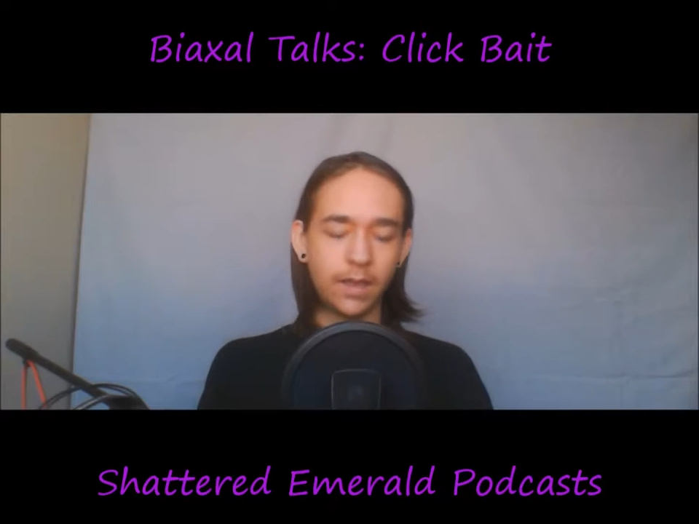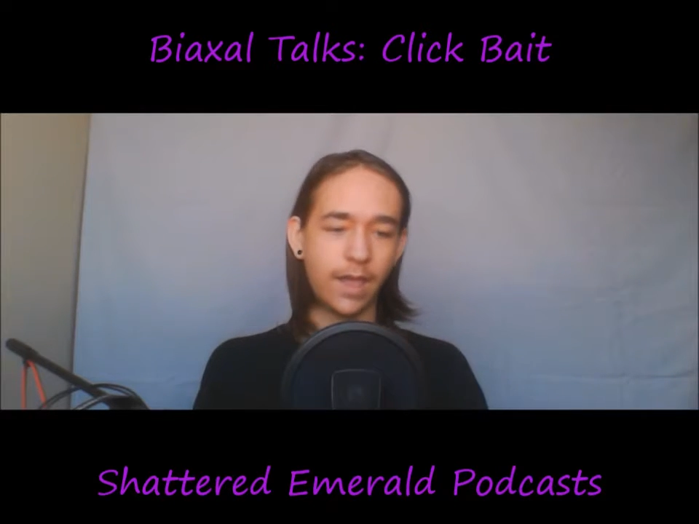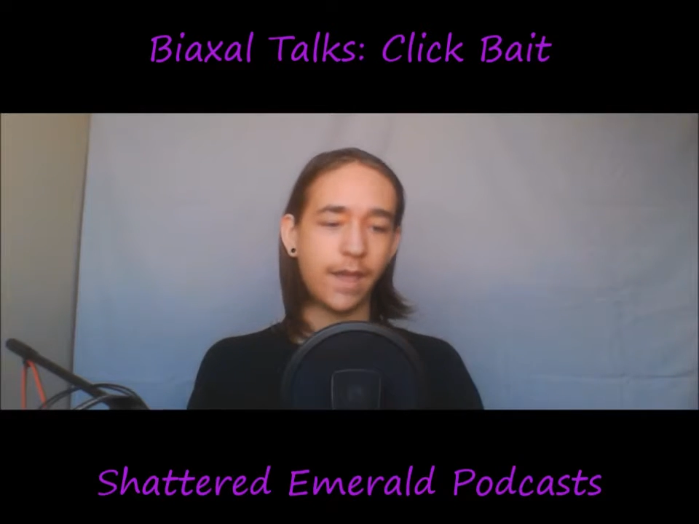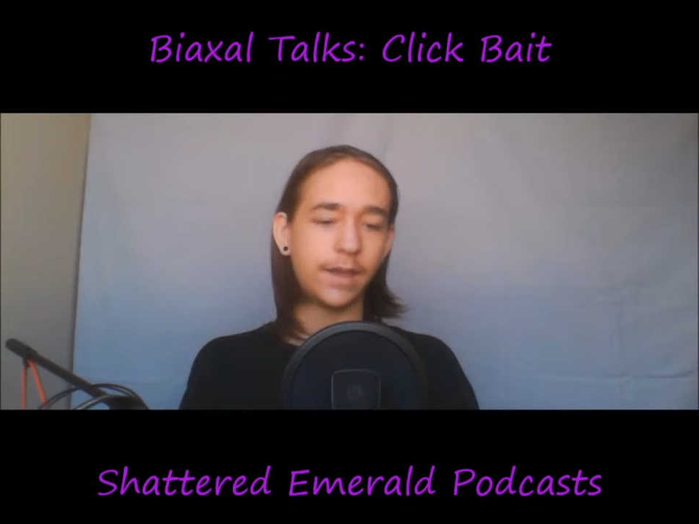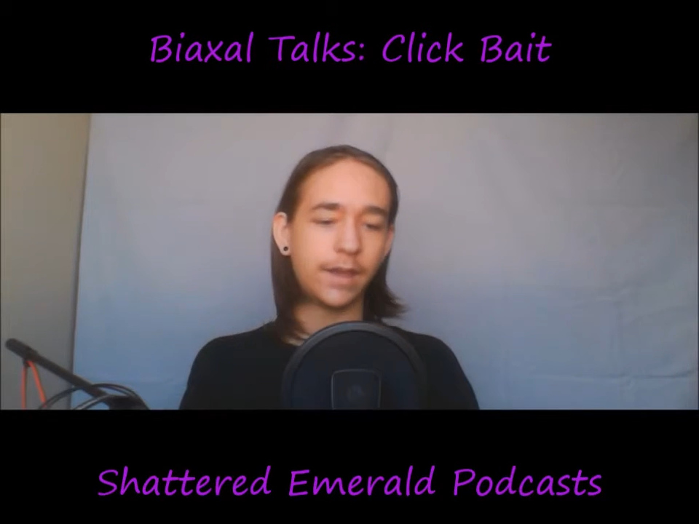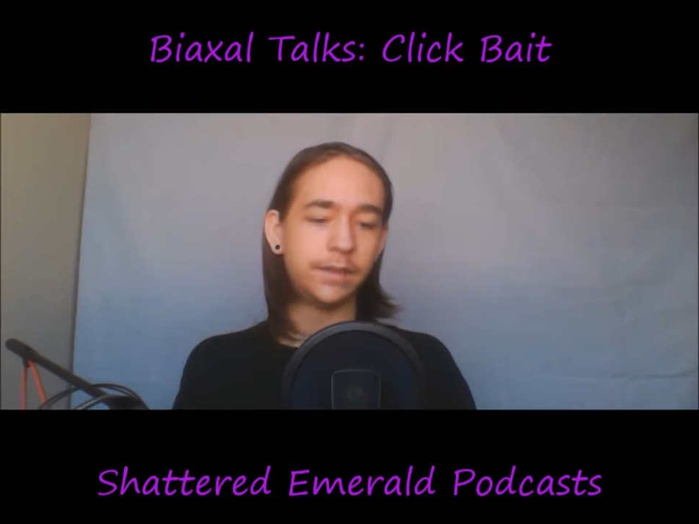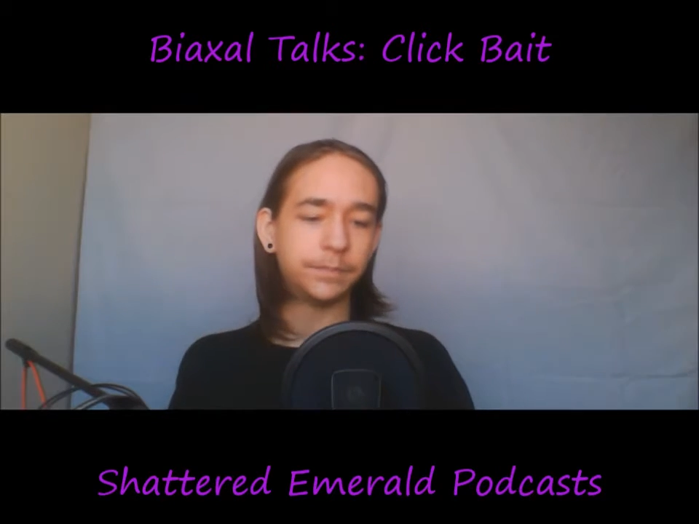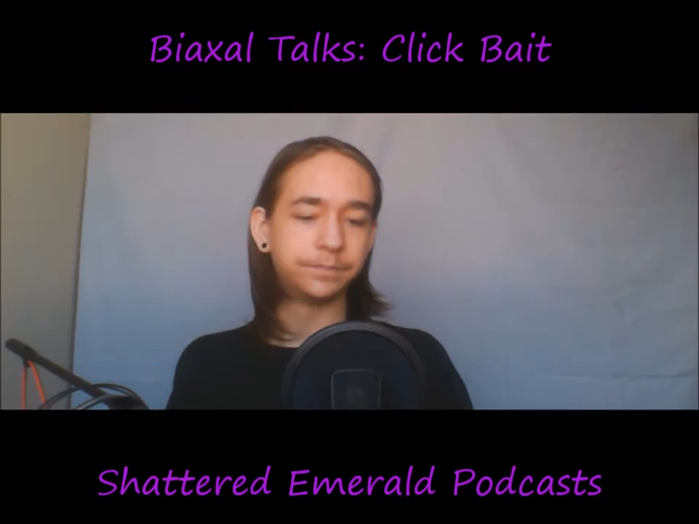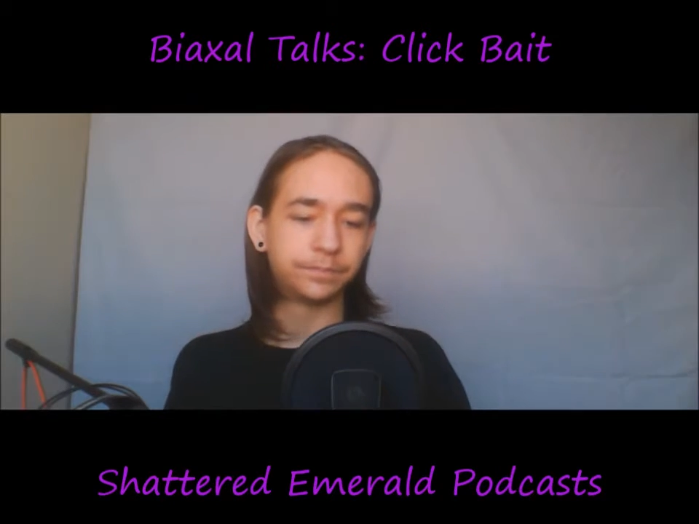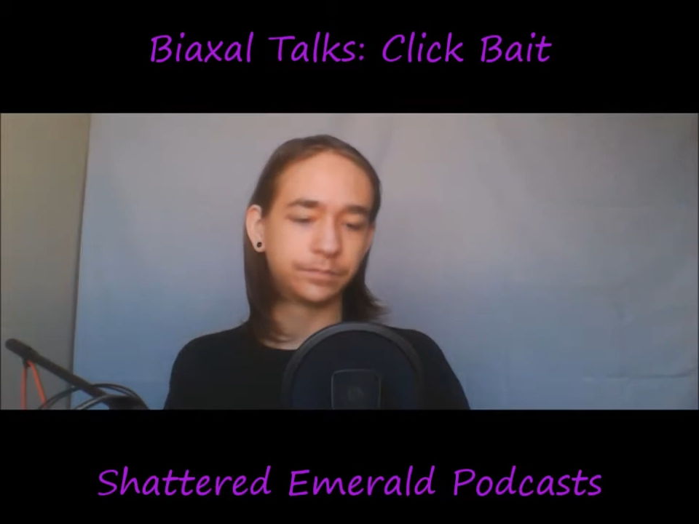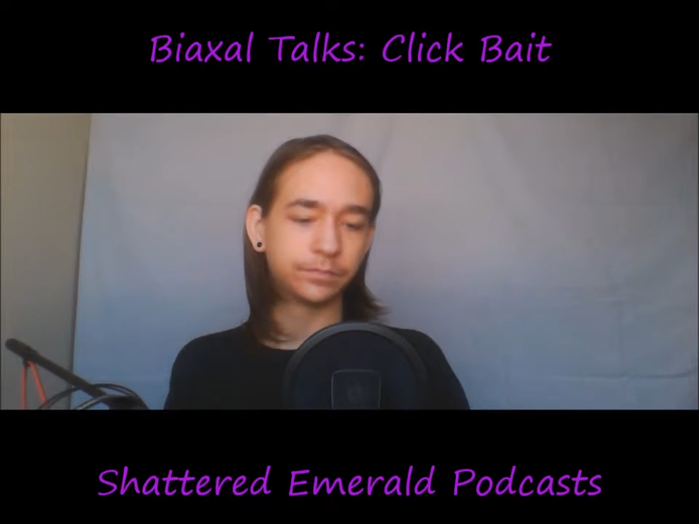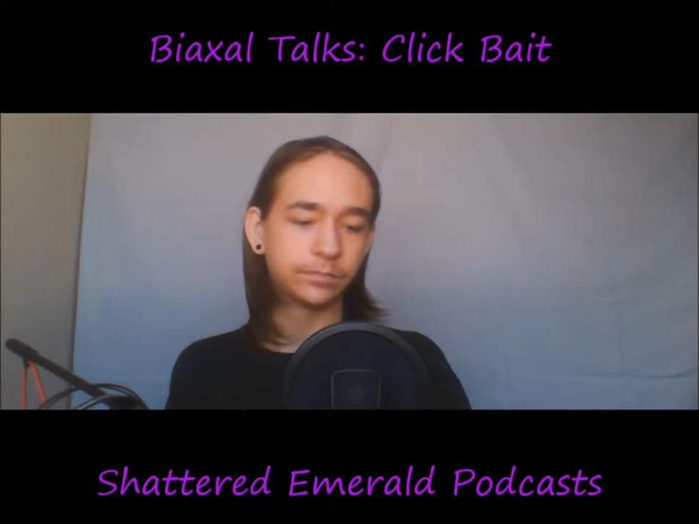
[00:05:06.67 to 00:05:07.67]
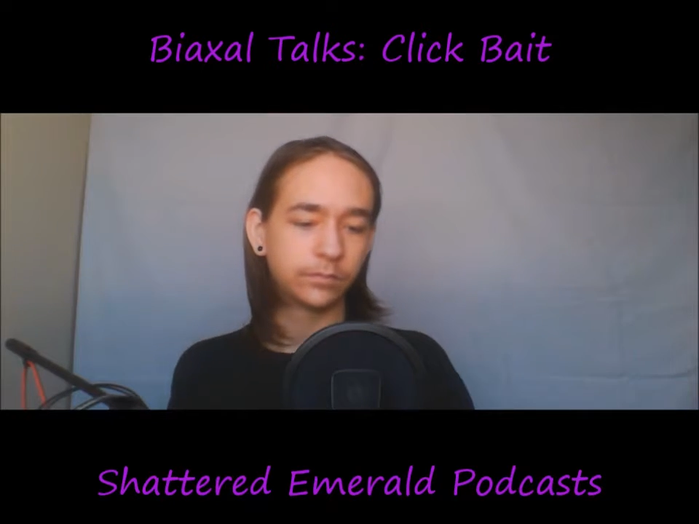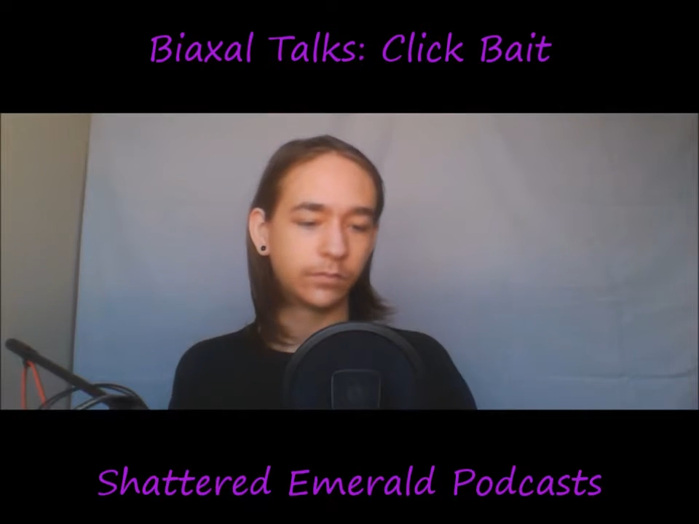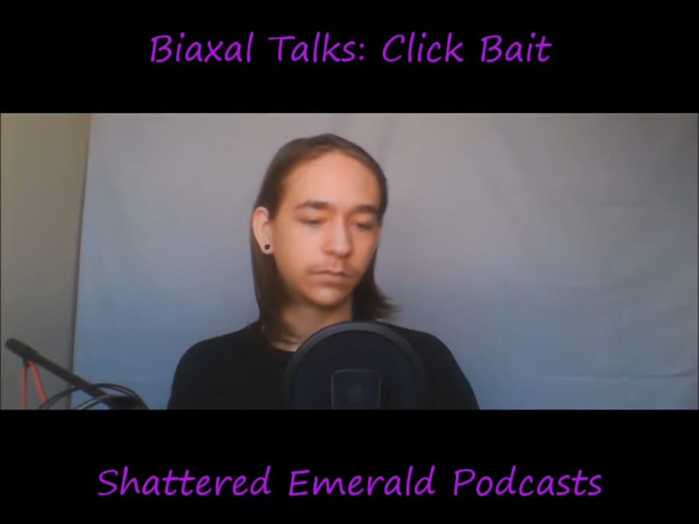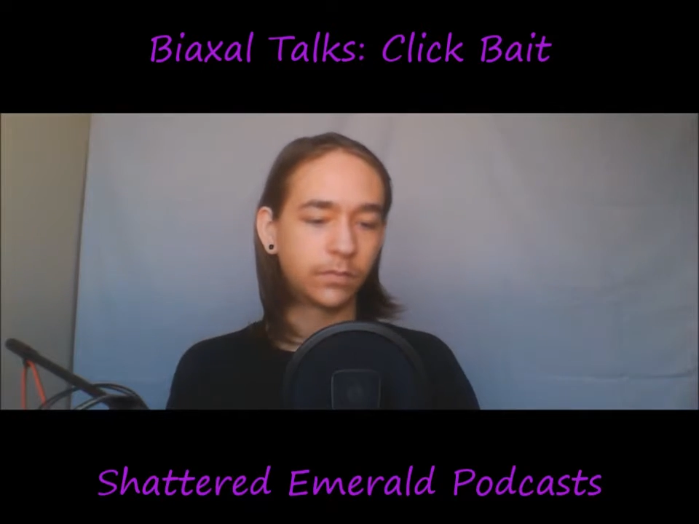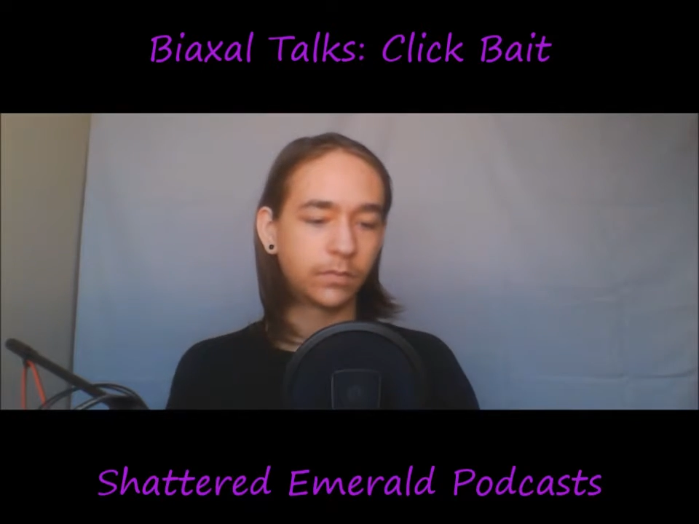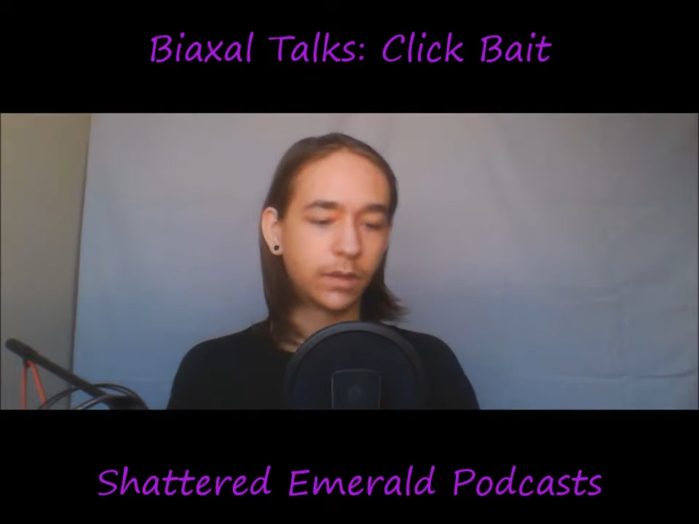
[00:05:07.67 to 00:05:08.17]
And
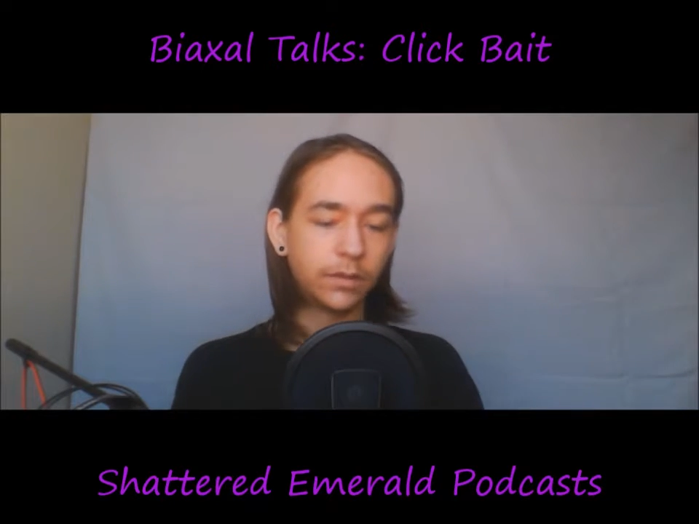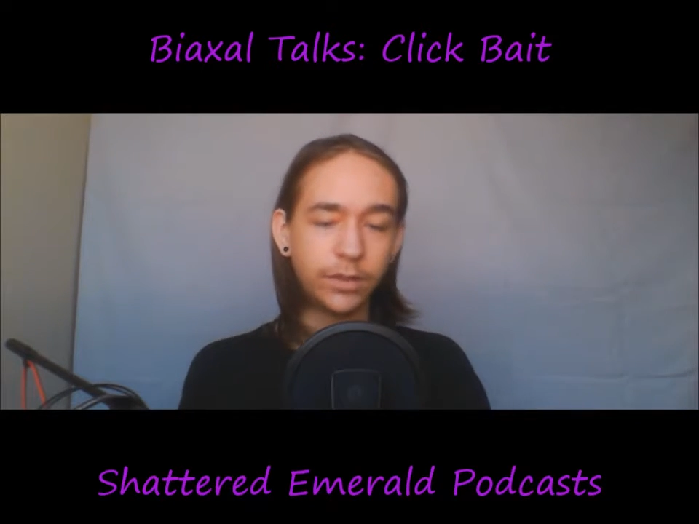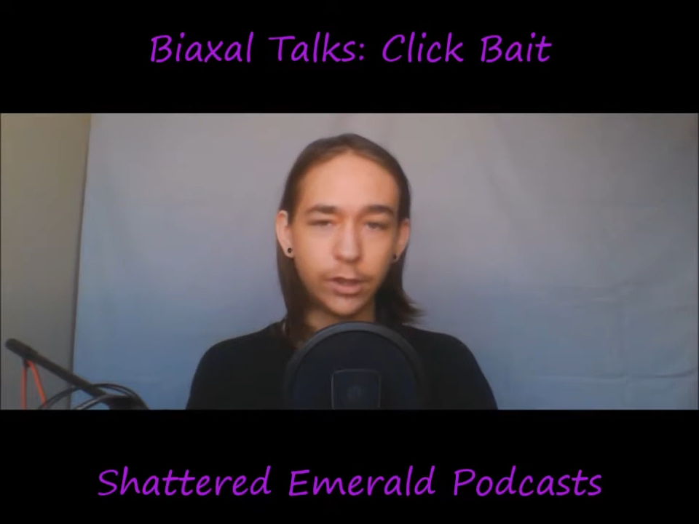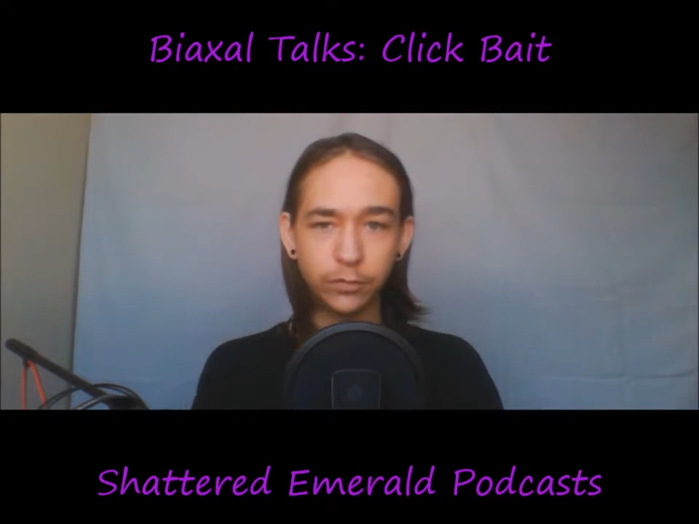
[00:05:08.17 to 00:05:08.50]
the